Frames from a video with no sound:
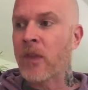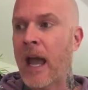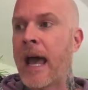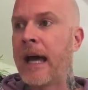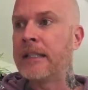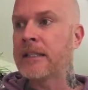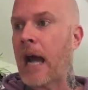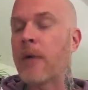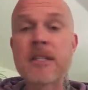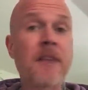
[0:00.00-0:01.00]
And
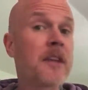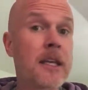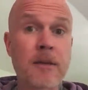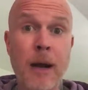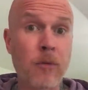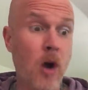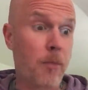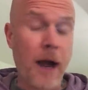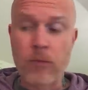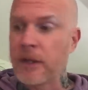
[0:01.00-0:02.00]
I was at the end of my
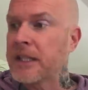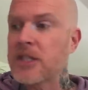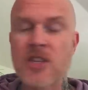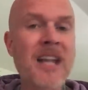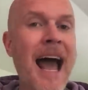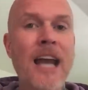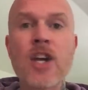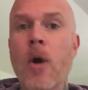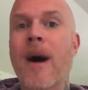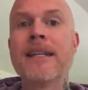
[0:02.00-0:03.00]
rope. I really just had
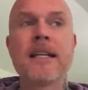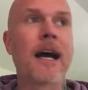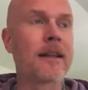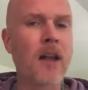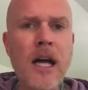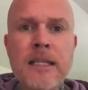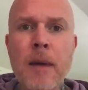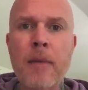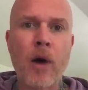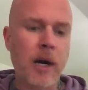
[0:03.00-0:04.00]
no idea. I would lost
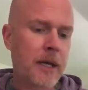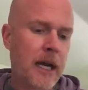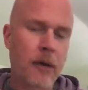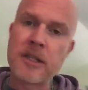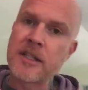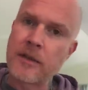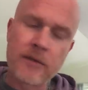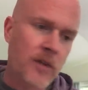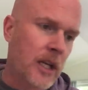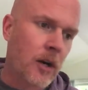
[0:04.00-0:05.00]
my apartment. I was,
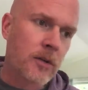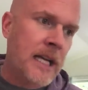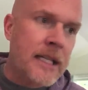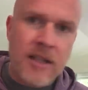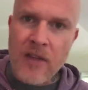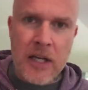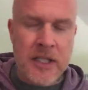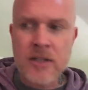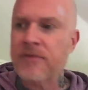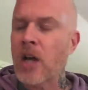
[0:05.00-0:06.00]
in, you know, tens of
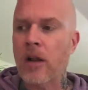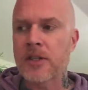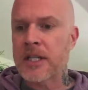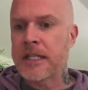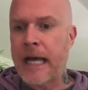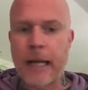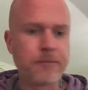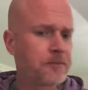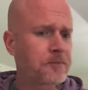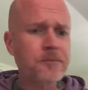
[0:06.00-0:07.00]
thousands of dollars in
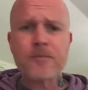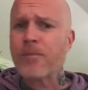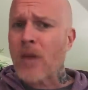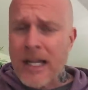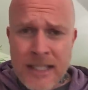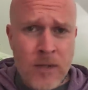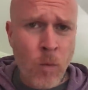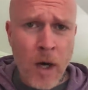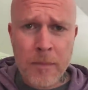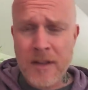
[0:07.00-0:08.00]
debt. I didn't
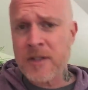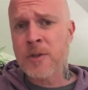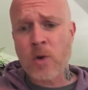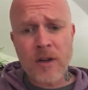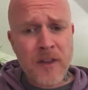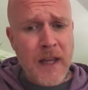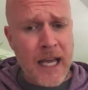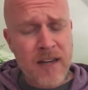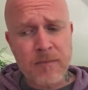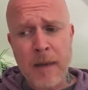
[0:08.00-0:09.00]
want to be, this was sort of at the
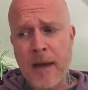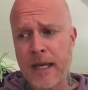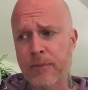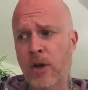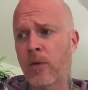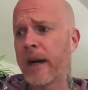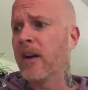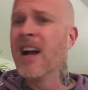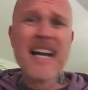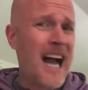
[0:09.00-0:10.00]
end of my makeup
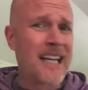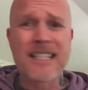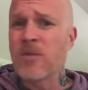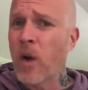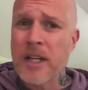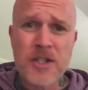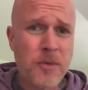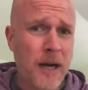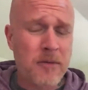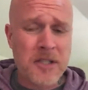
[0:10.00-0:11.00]
career. I didn't want to
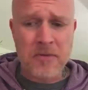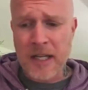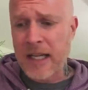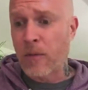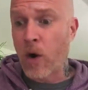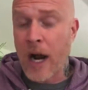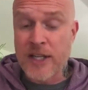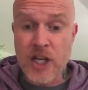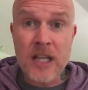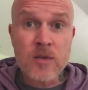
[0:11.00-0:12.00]
do what I doing anymore. I
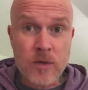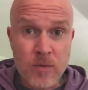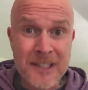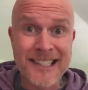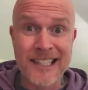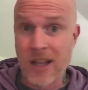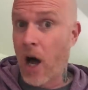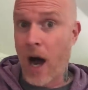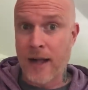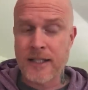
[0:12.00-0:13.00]
just was really
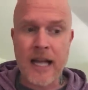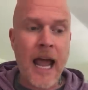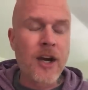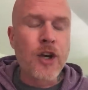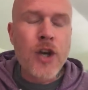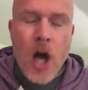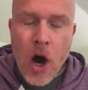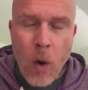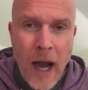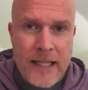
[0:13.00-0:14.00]
lost. I had
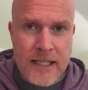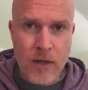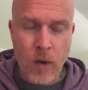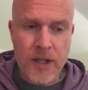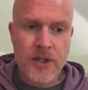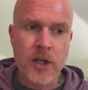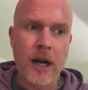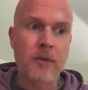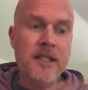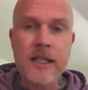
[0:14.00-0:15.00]
no idea where to turn.
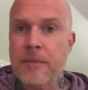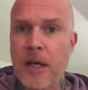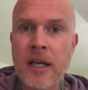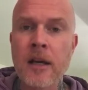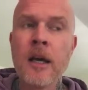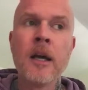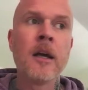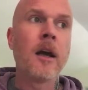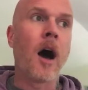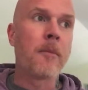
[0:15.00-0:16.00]
I was sleeping
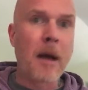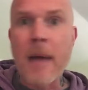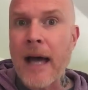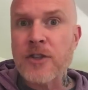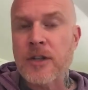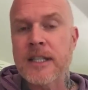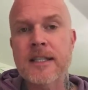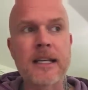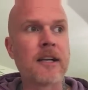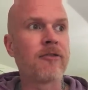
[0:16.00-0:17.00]
on my
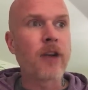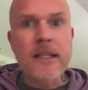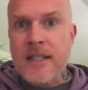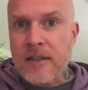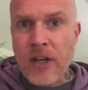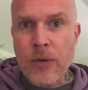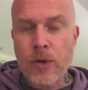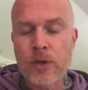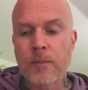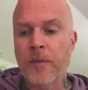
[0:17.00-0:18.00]
mattress in a friend's living
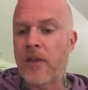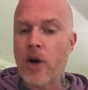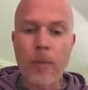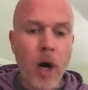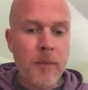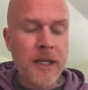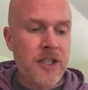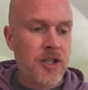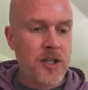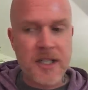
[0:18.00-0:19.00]
room in their apartment
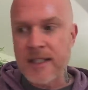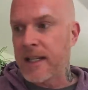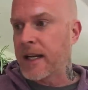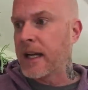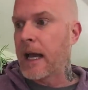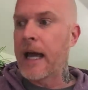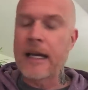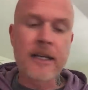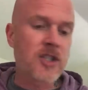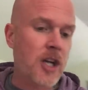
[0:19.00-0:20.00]
in Jersey City. And
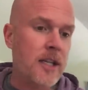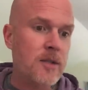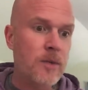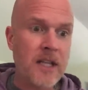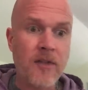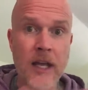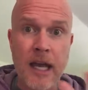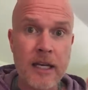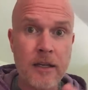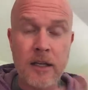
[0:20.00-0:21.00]
it just was at the
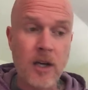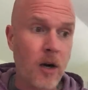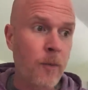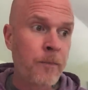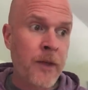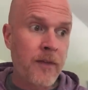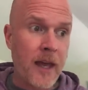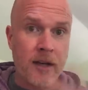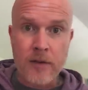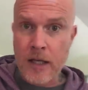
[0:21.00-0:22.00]
end, you know, they
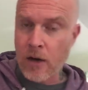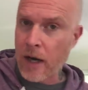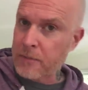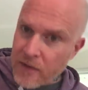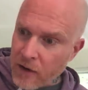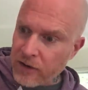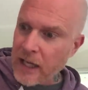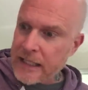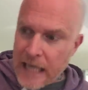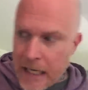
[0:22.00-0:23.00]
had, you know, I'd been there for
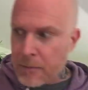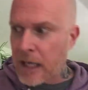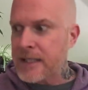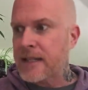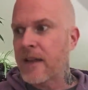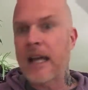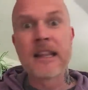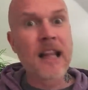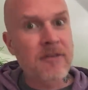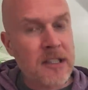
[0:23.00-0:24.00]
like nine months and they had
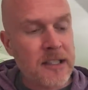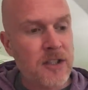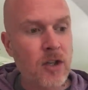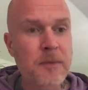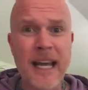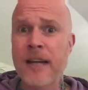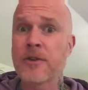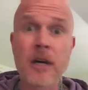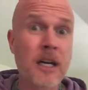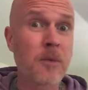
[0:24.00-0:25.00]
lovingly told me,
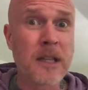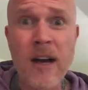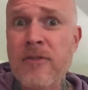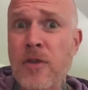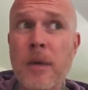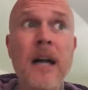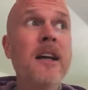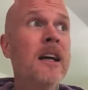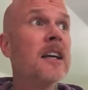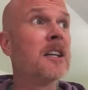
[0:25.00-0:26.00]
Andrew, honey, we love you, but,
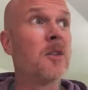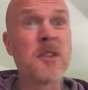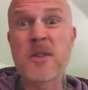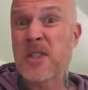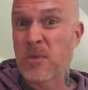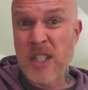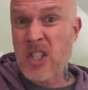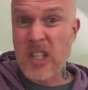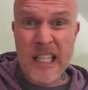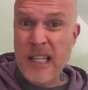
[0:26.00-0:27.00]
you know, this was
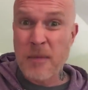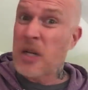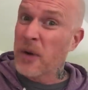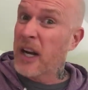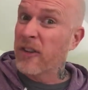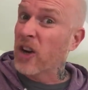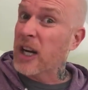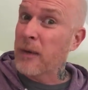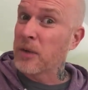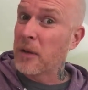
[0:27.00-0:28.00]
originally going to be, you were here for a
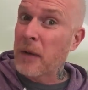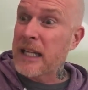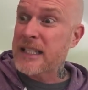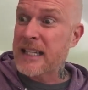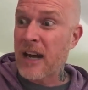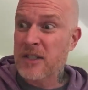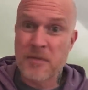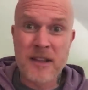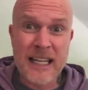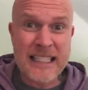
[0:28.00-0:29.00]
couple of months and now it's
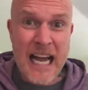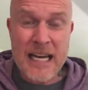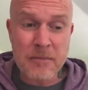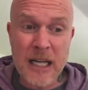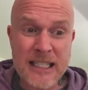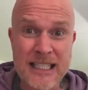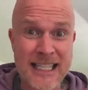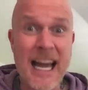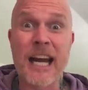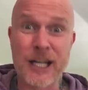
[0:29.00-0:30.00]
been like nine months and
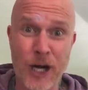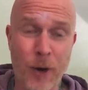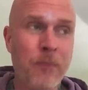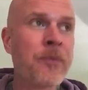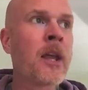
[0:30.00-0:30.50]
you got to go.